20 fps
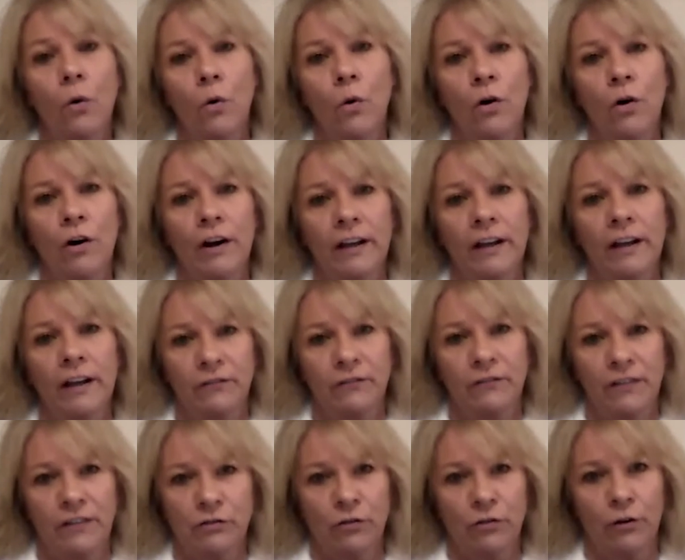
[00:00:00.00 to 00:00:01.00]
or an
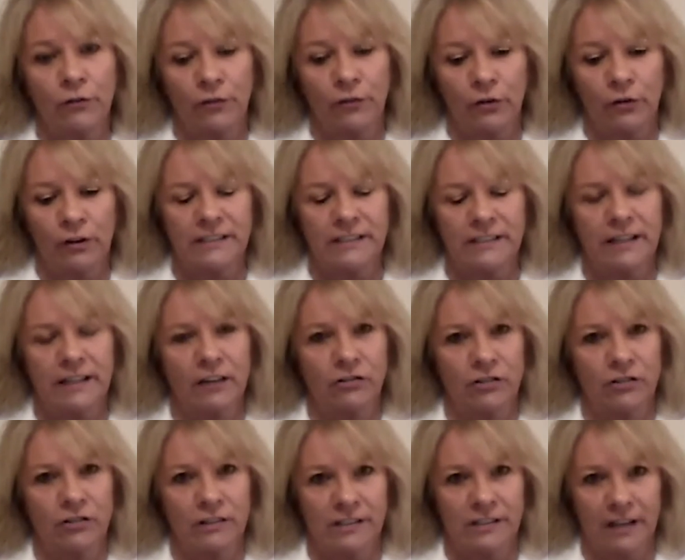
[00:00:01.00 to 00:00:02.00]
in vitro
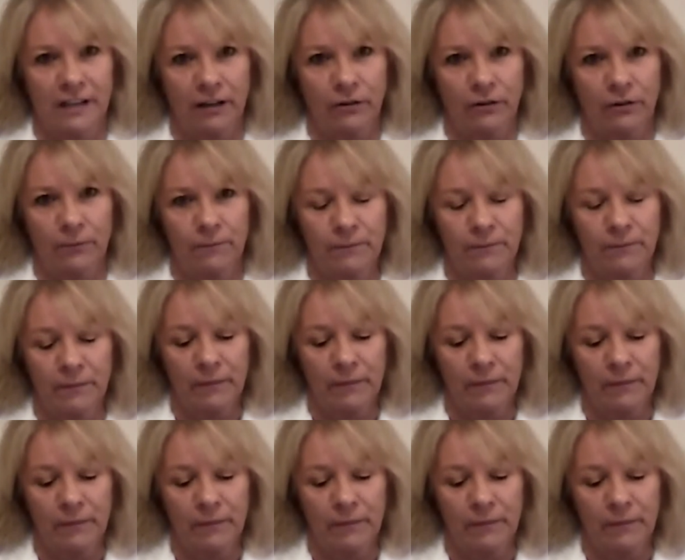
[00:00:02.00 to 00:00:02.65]
fertilization cycle.